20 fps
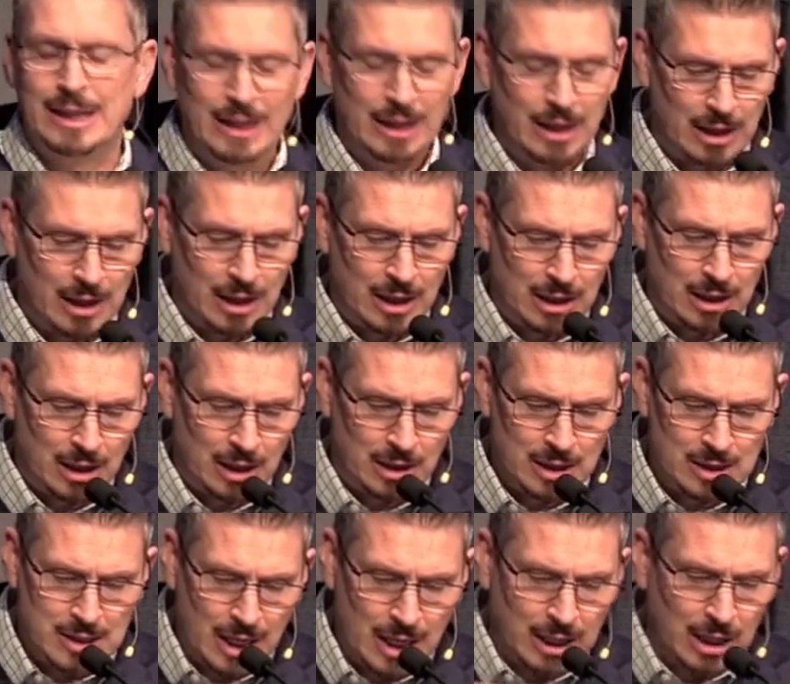And, and,
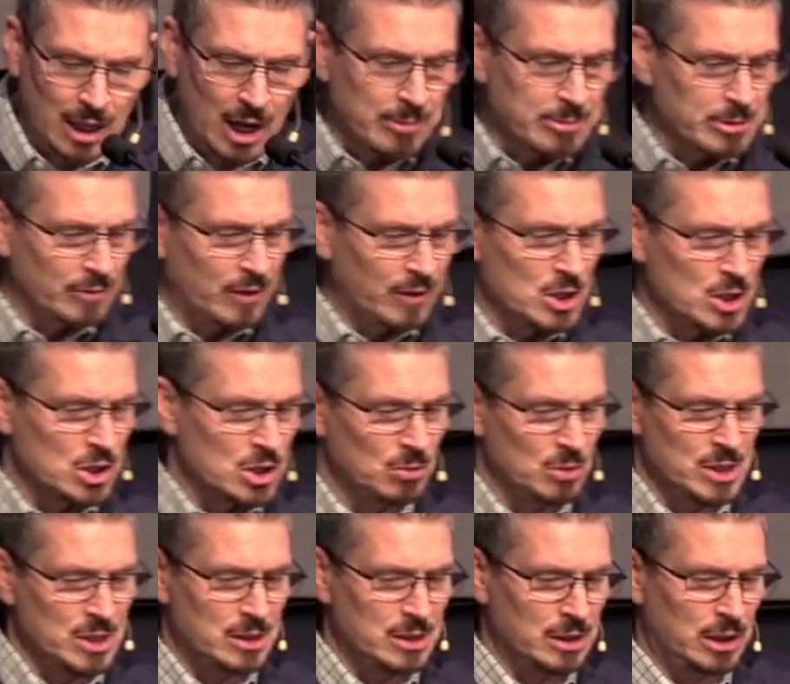and the second
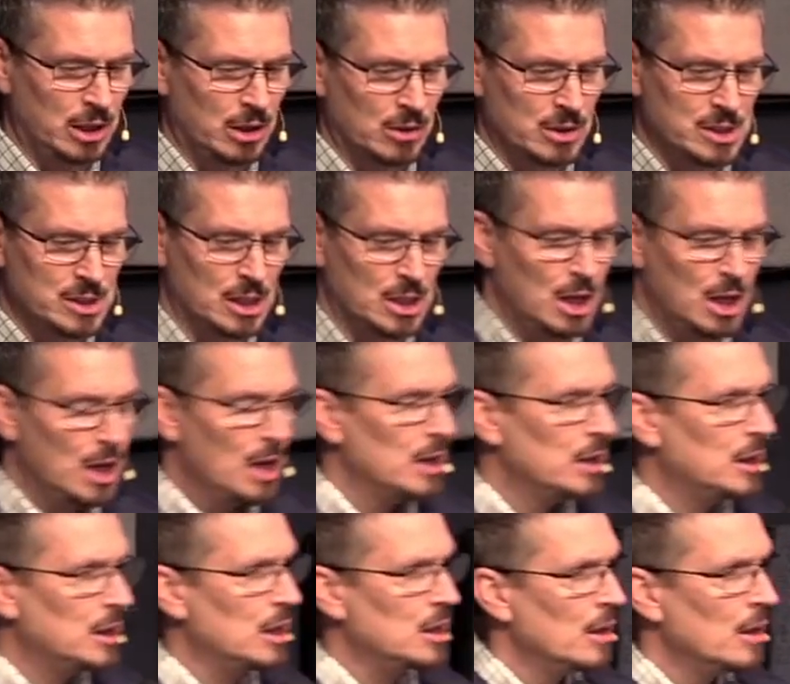observation we see here is that,
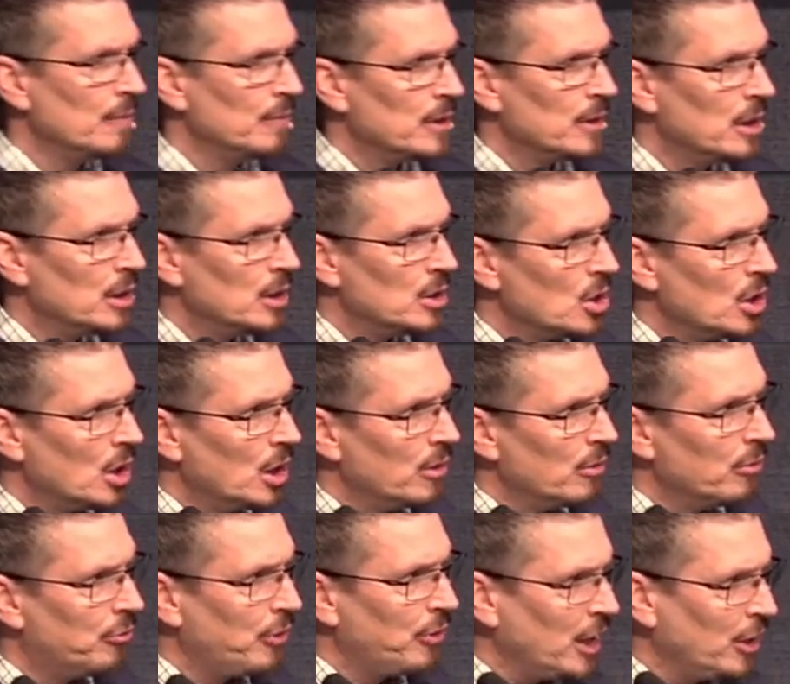that
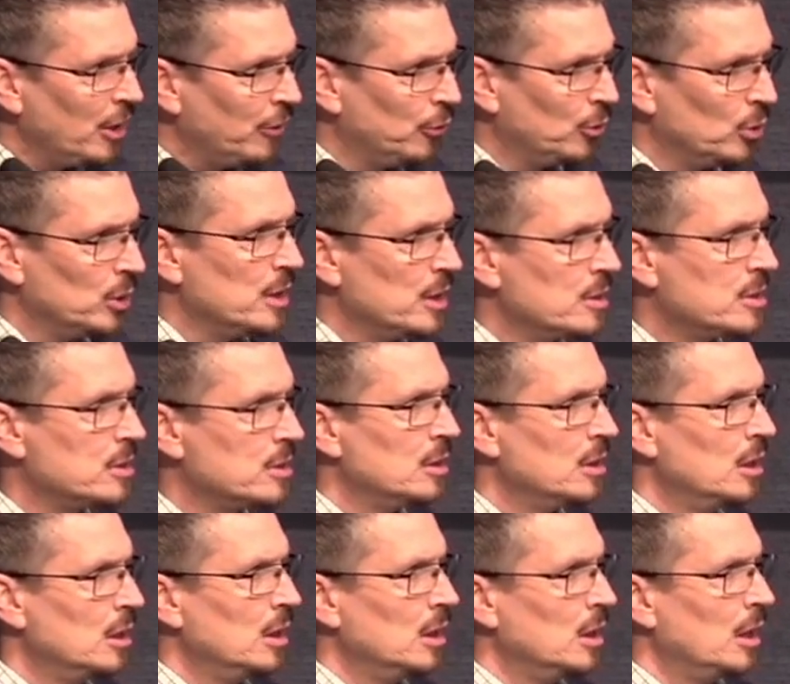
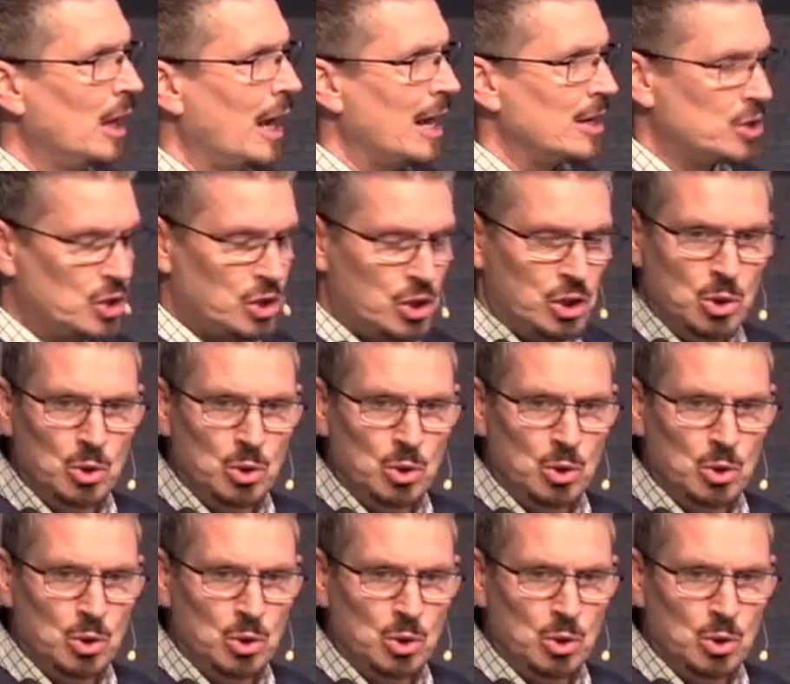faithfulness as